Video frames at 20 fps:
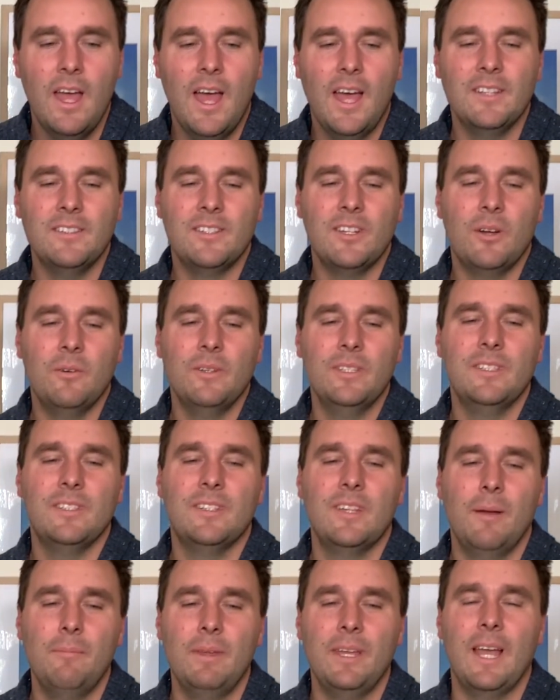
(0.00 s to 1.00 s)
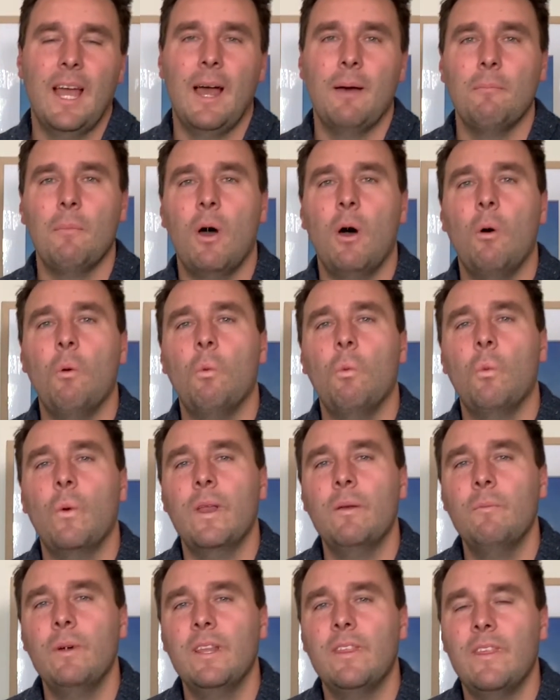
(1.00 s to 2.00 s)
And so in summing up,
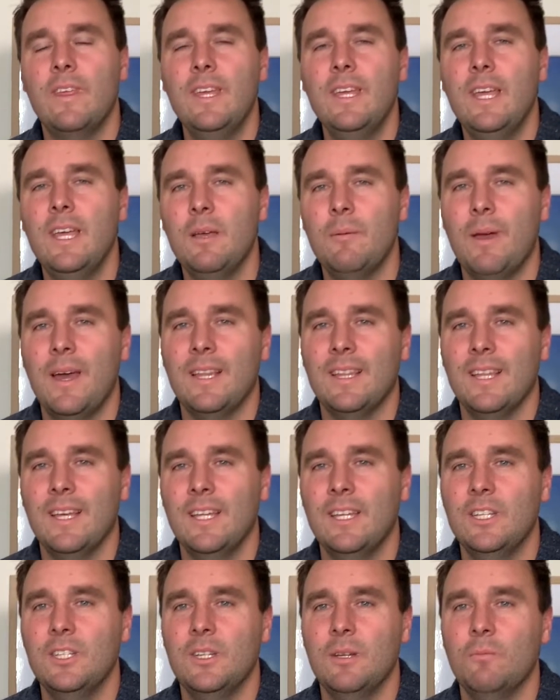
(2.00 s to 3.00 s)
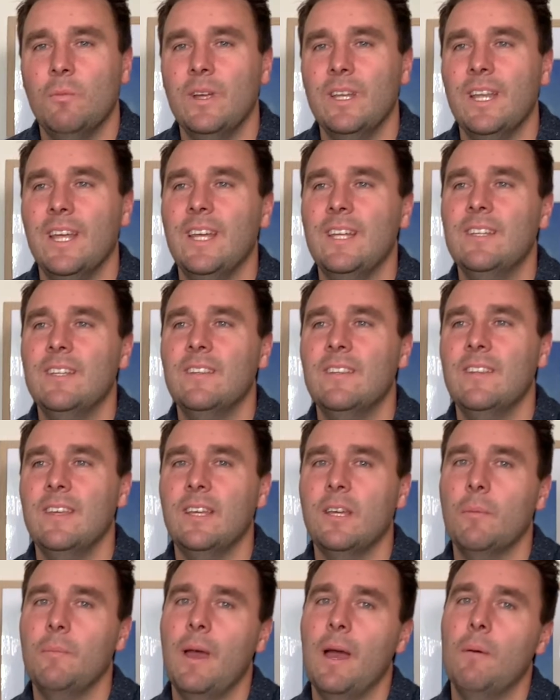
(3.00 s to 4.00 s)
when we're thinking about leadership, we need to
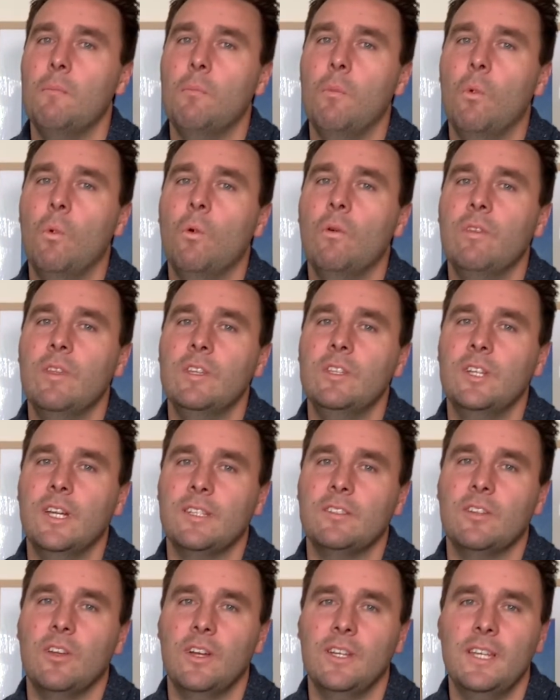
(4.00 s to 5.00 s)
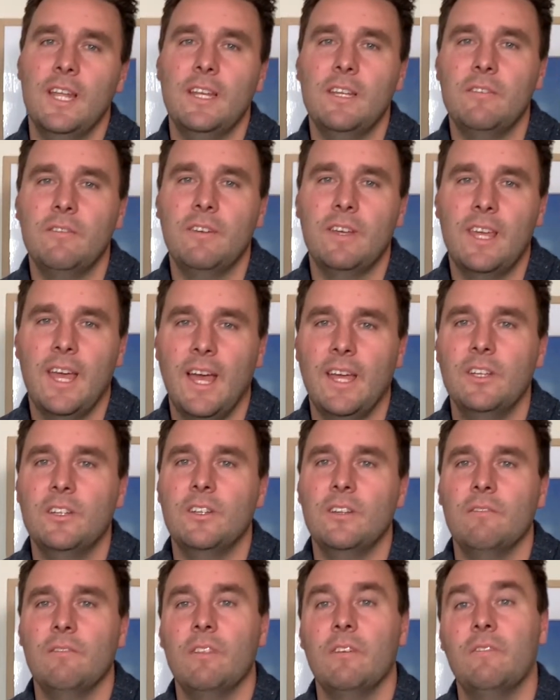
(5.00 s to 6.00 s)
think about more than just
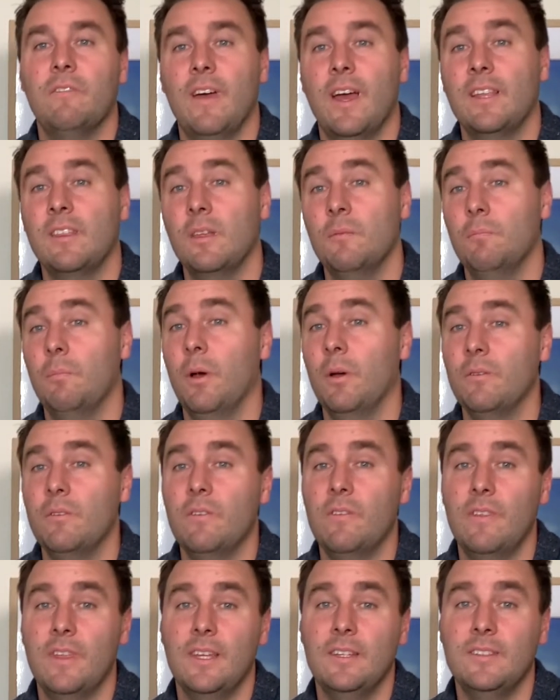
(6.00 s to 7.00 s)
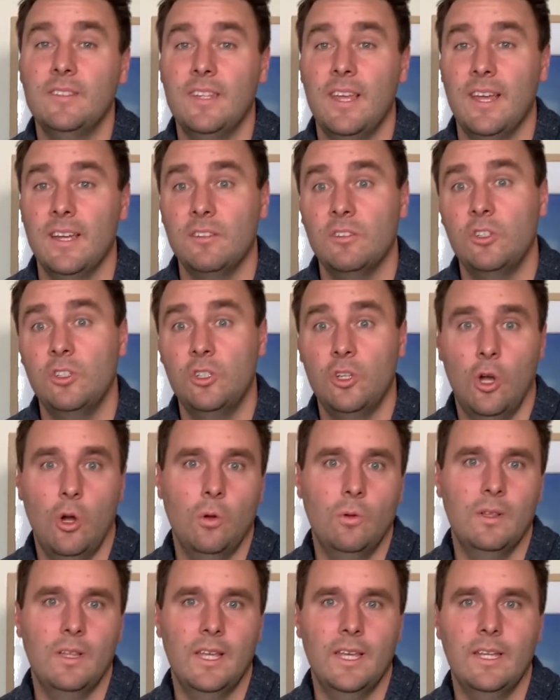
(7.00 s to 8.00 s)
identification of the fact that both of these texts show
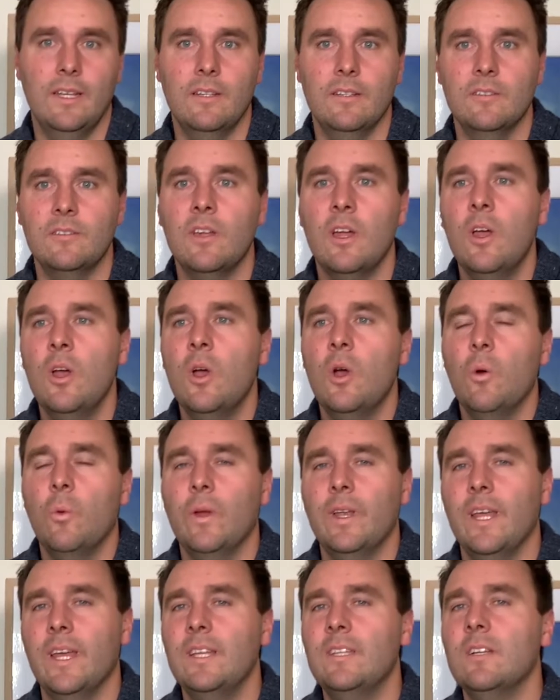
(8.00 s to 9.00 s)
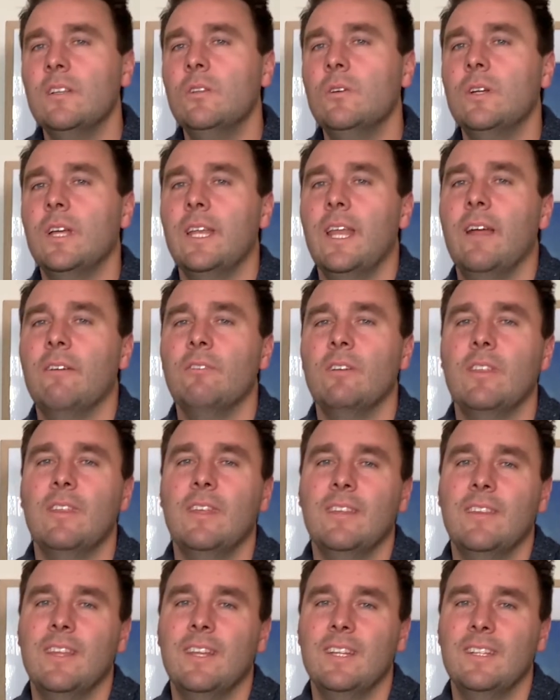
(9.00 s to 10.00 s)
leaders. We need to look at
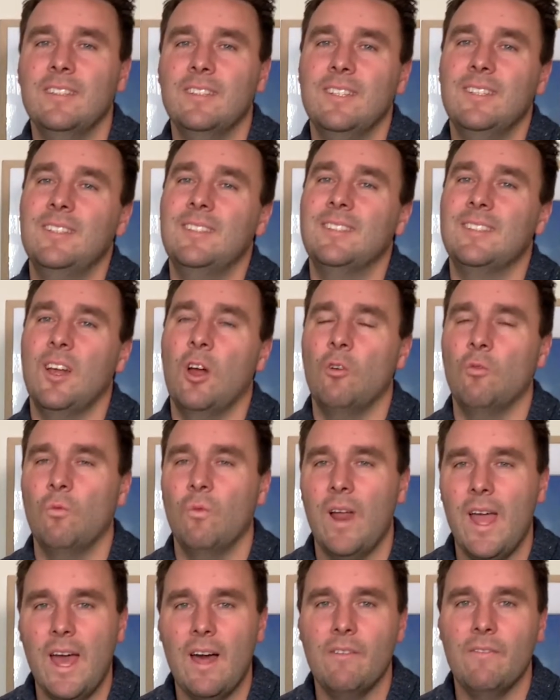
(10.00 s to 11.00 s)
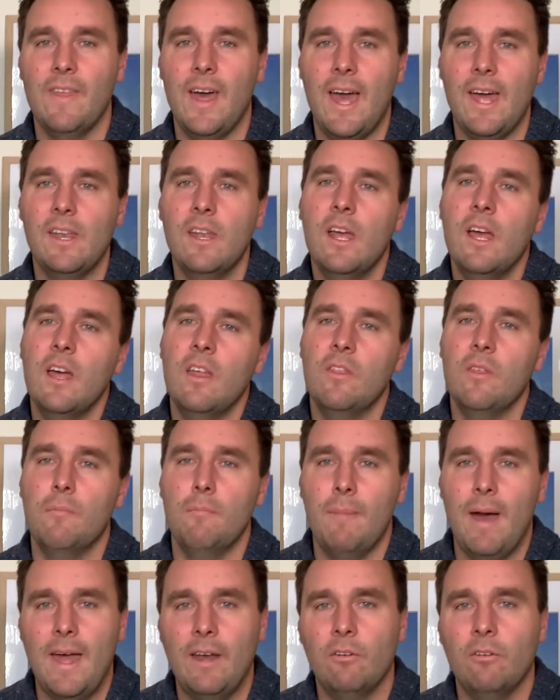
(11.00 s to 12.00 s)
everything that exists around that, the
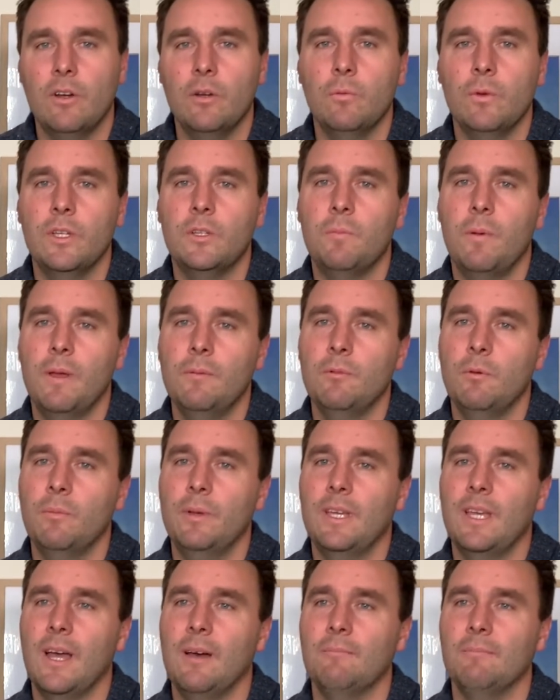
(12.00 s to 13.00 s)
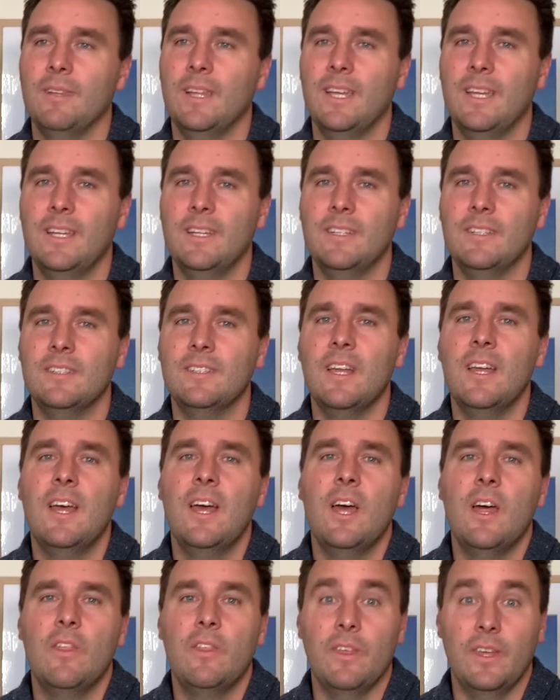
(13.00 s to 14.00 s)
manner in which people become leaders,
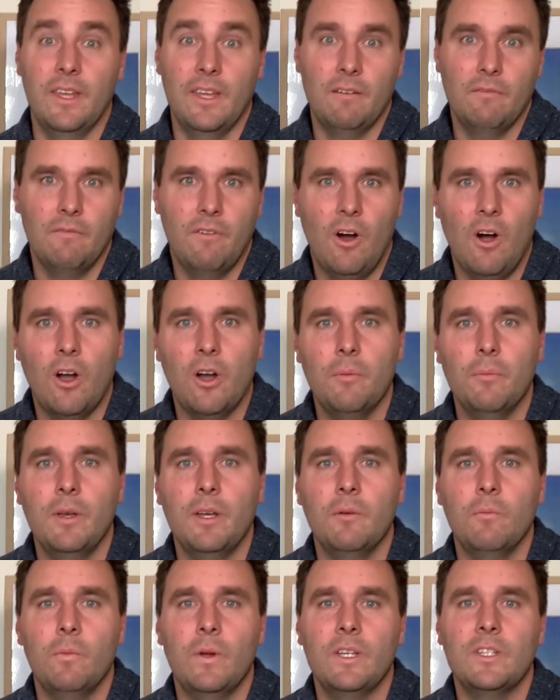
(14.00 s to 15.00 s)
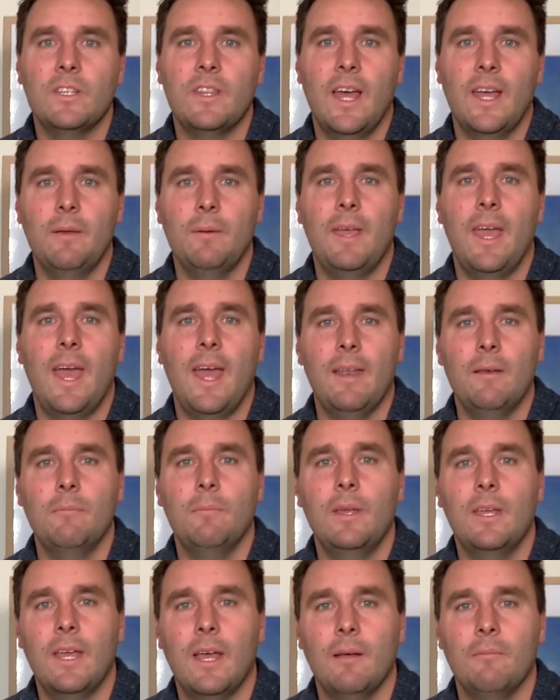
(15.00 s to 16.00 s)
the environment in which they can
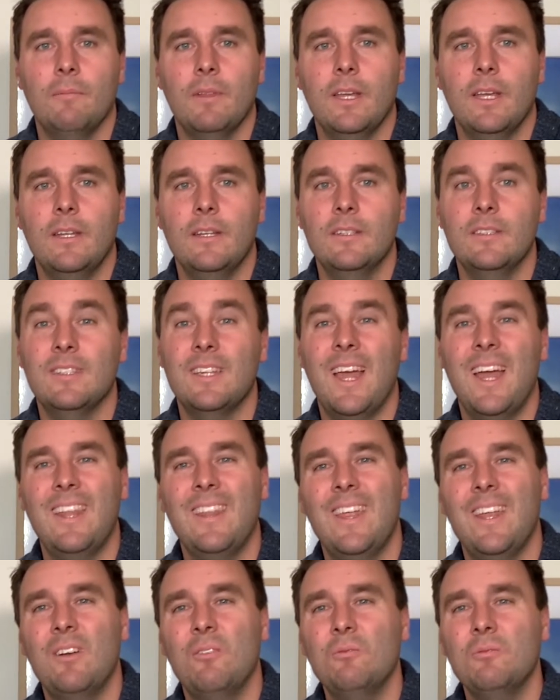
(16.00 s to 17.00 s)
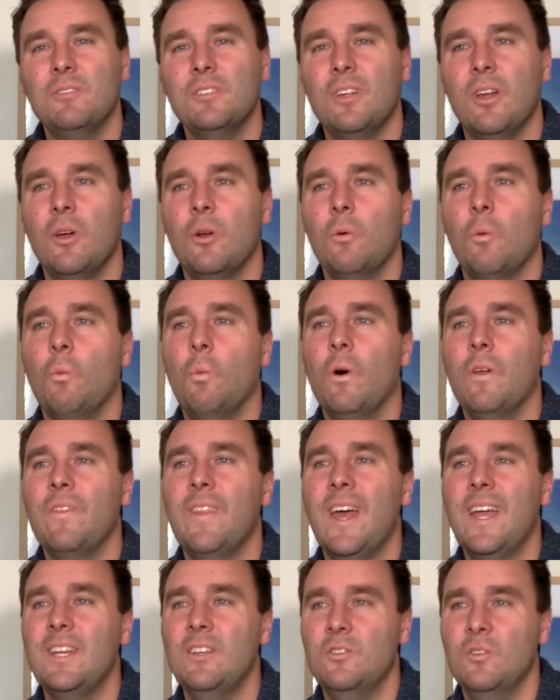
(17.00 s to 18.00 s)
become leaders, and then also what
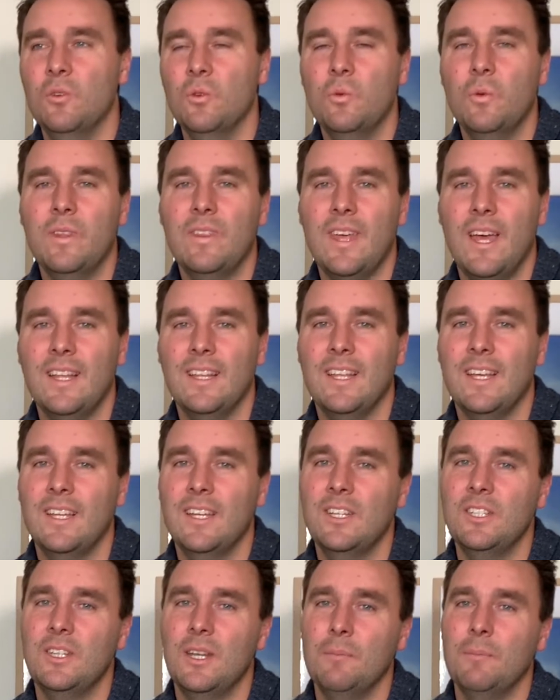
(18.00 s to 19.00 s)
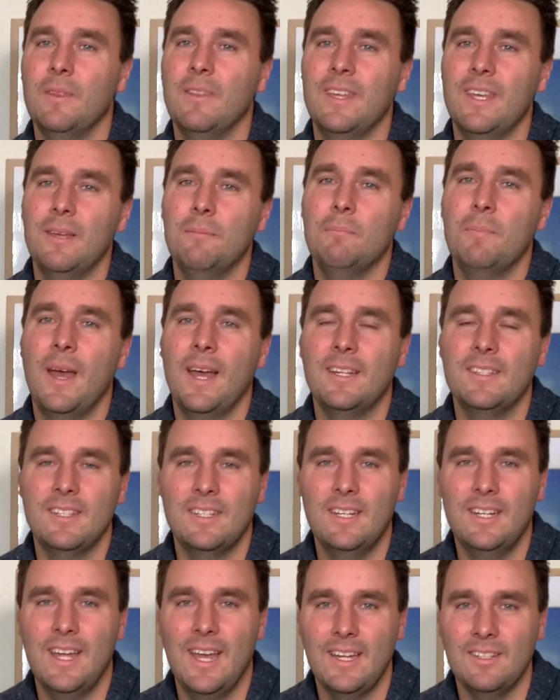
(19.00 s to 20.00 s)
they do with that leadership and the impacts
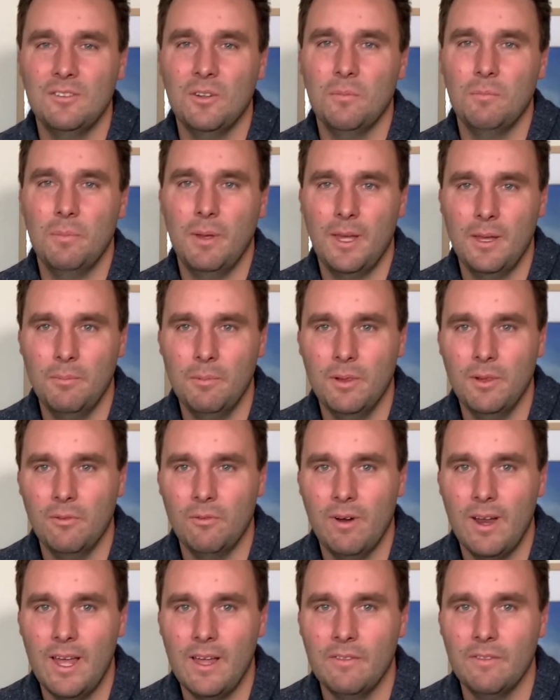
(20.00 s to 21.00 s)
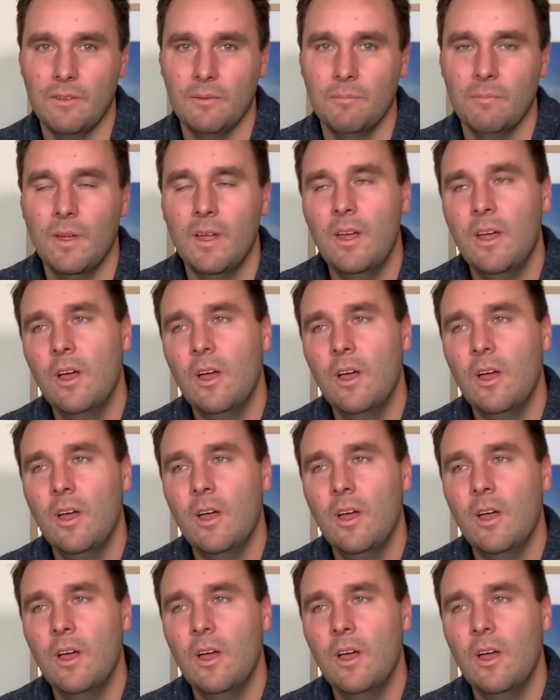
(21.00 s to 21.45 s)
that it has on people around them.